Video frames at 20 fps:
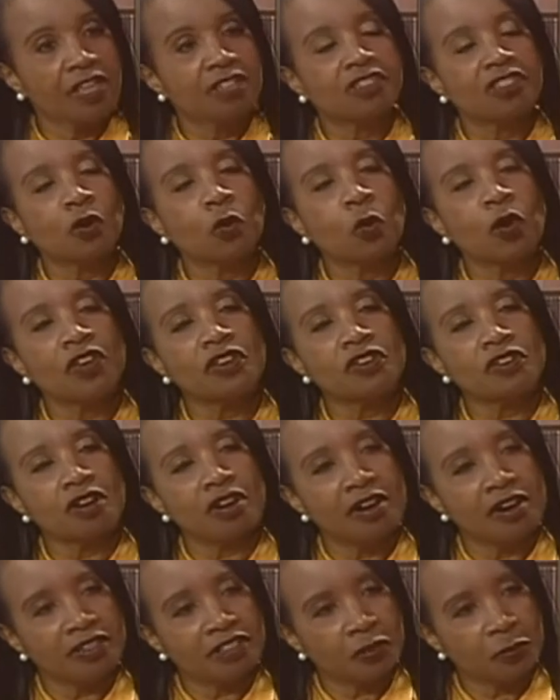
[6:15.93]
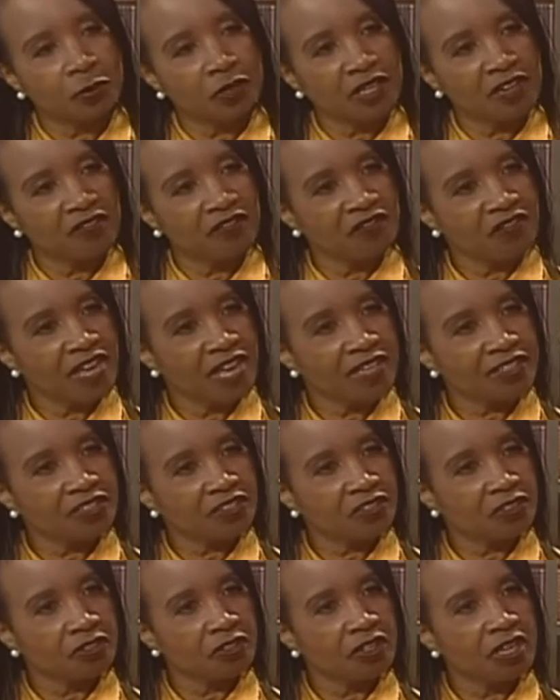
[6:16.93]
So when your heart is beating
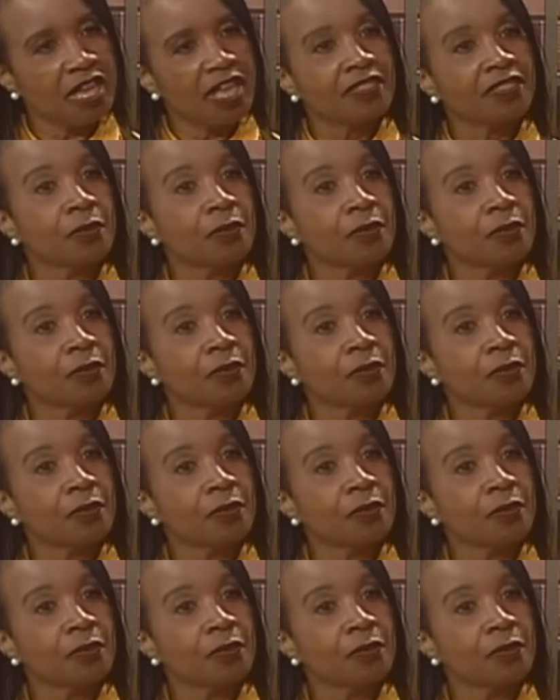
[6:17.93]
faster,